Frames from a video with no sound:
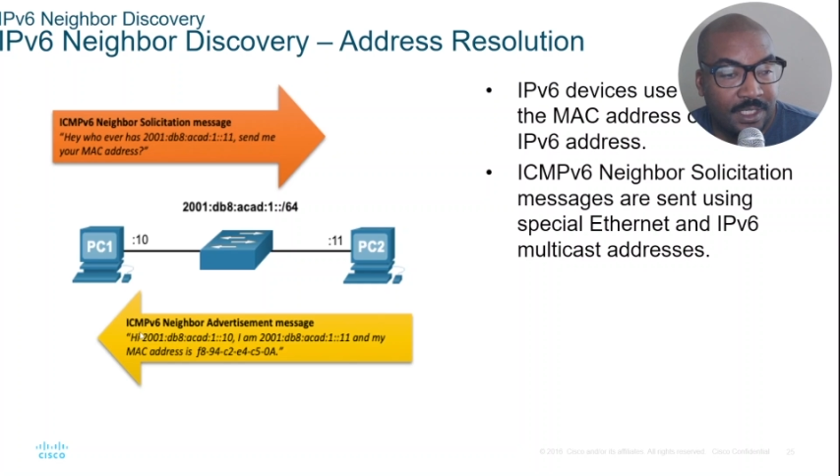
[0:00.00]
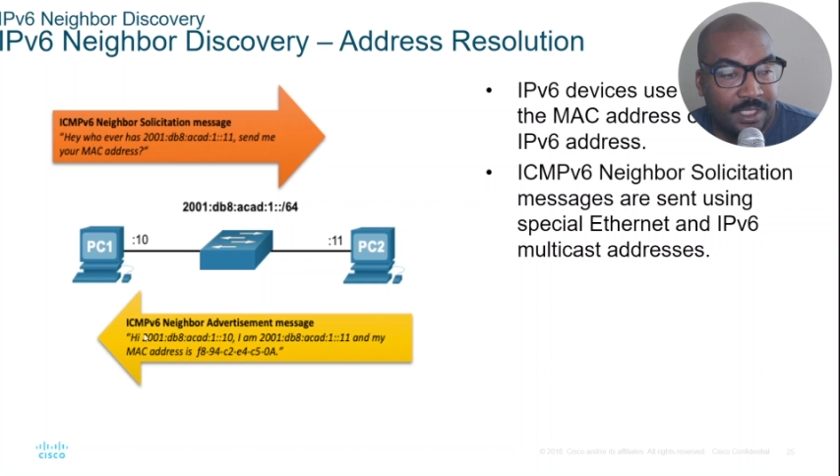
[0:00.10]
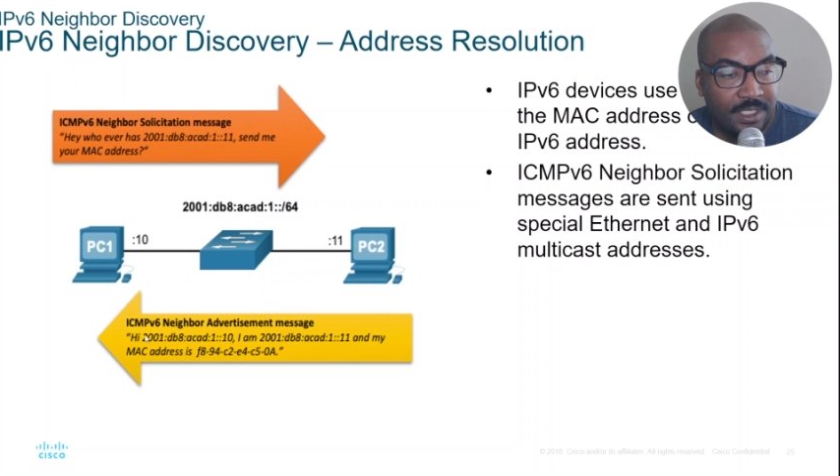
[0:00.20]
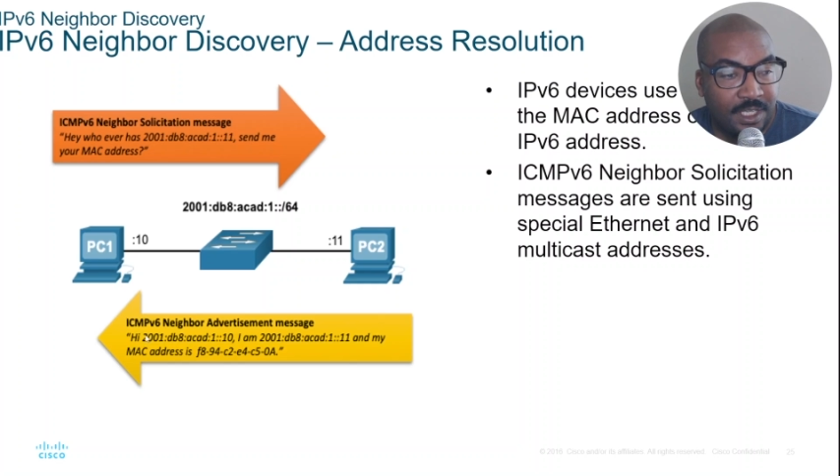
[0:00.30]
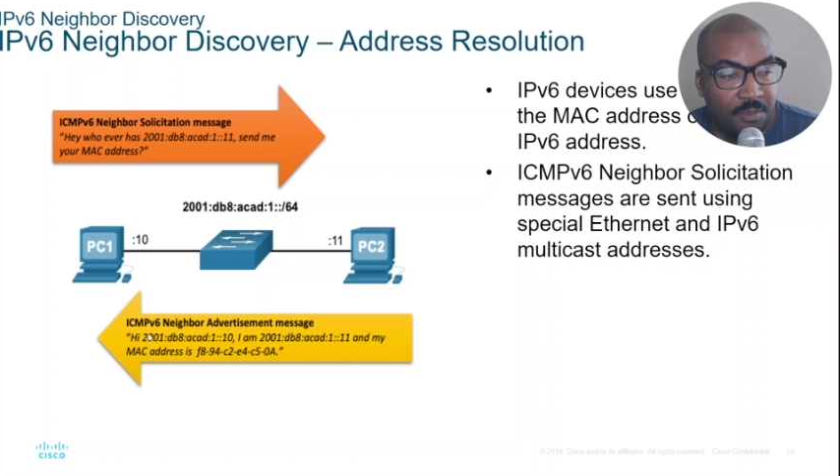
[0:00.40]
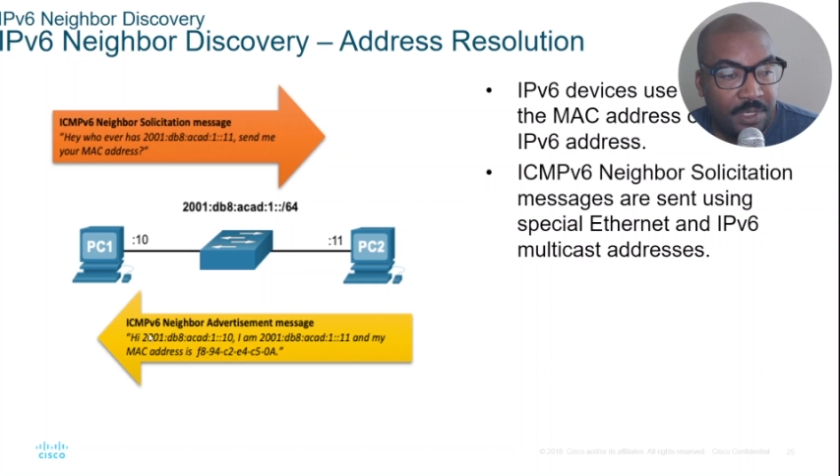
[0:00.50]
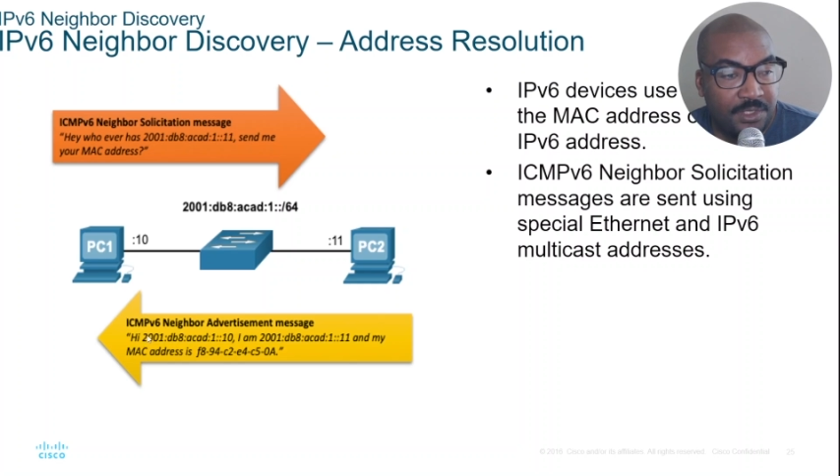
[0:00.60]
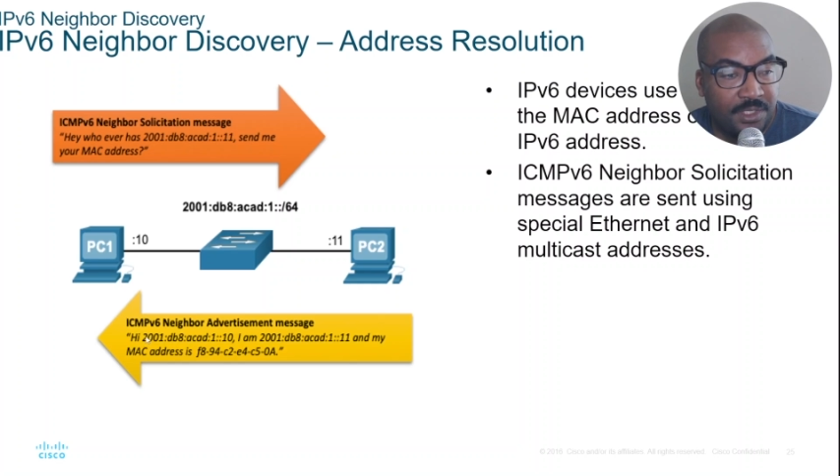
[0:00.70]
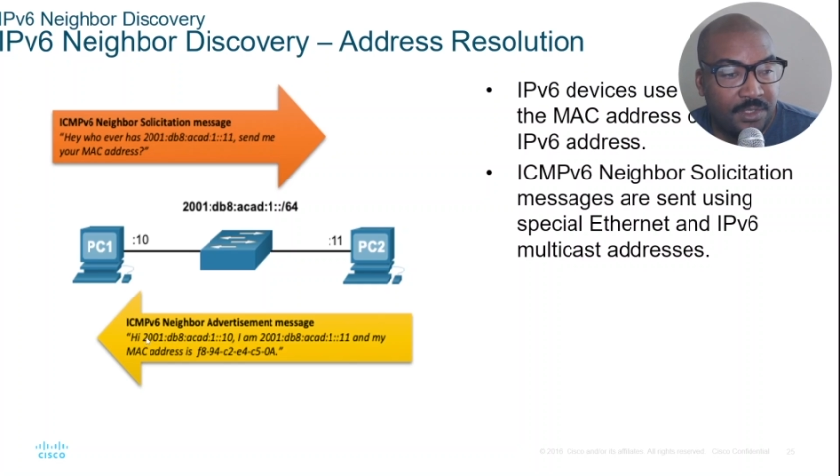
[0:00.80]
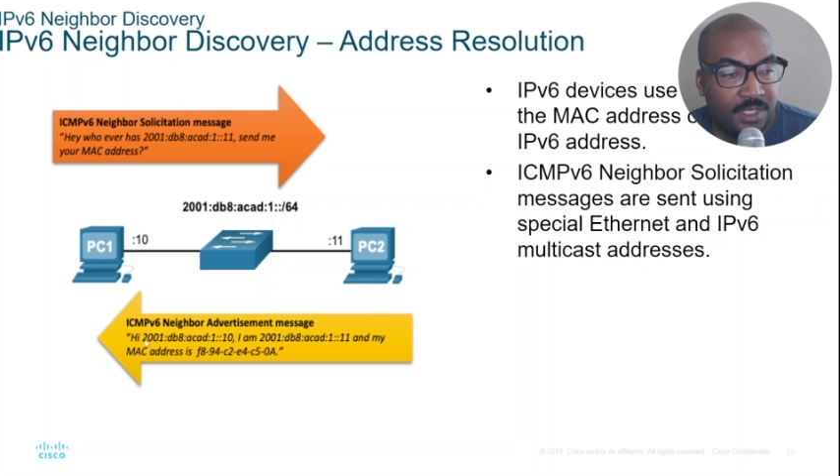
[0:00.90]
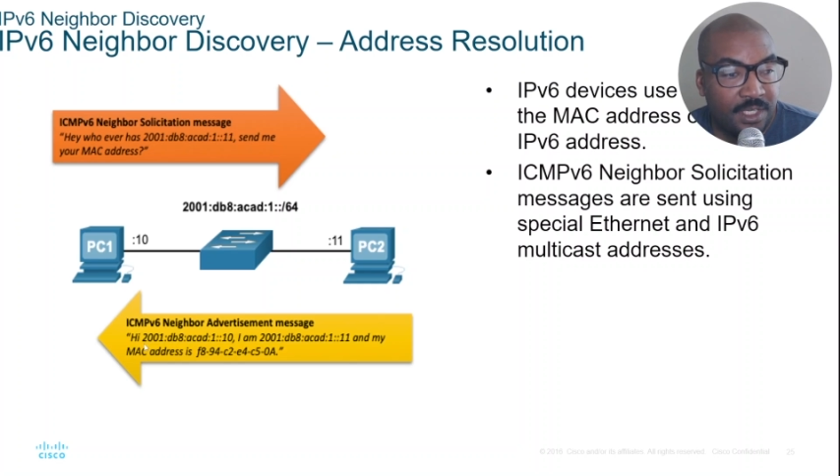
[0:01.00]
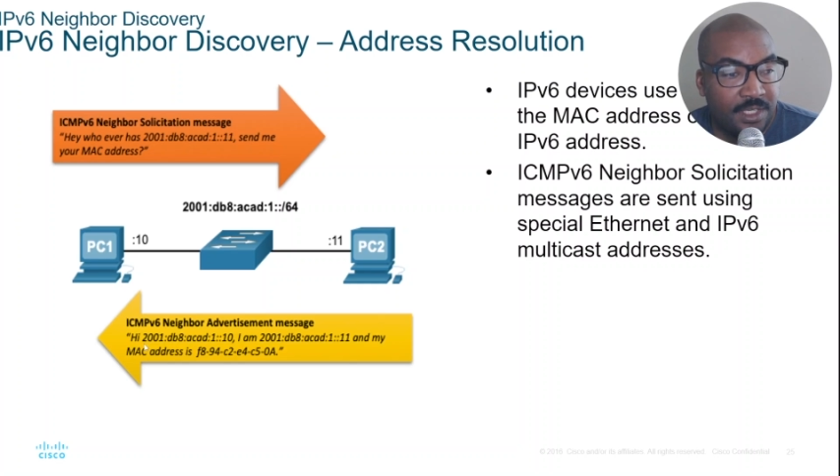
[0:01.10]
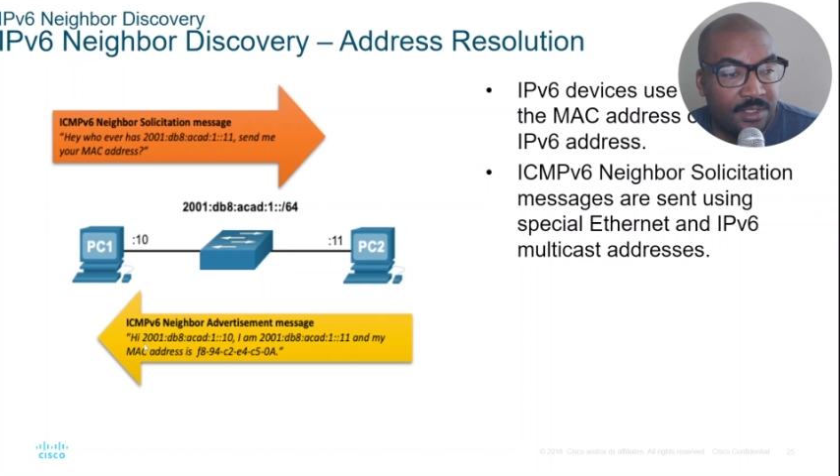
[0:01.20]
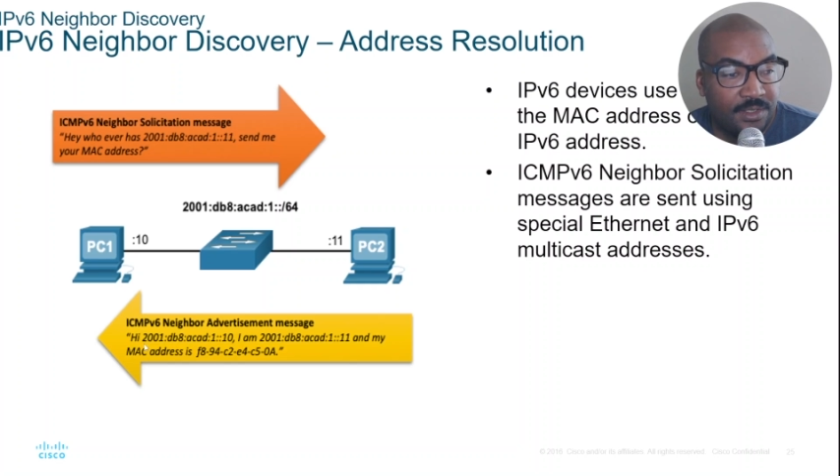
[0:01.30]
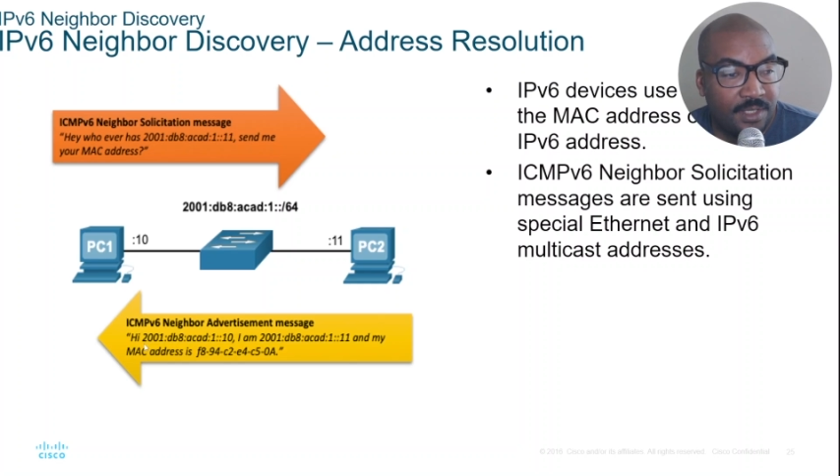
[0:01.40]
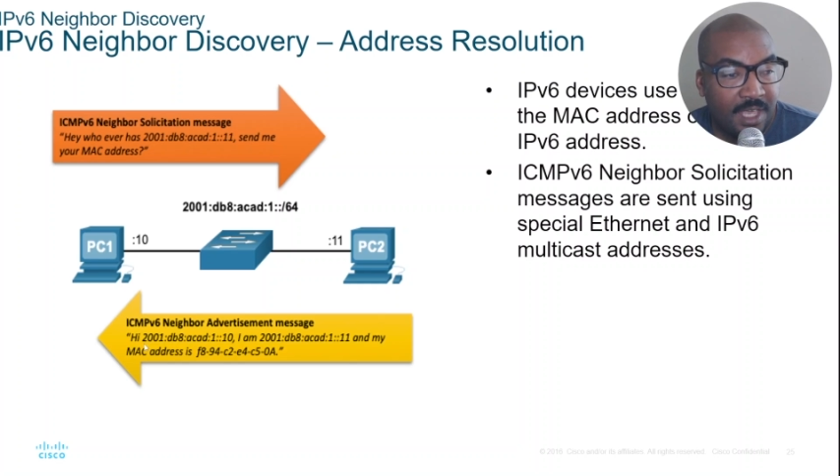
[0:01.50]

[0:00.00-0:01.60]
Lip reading: And the other PC says,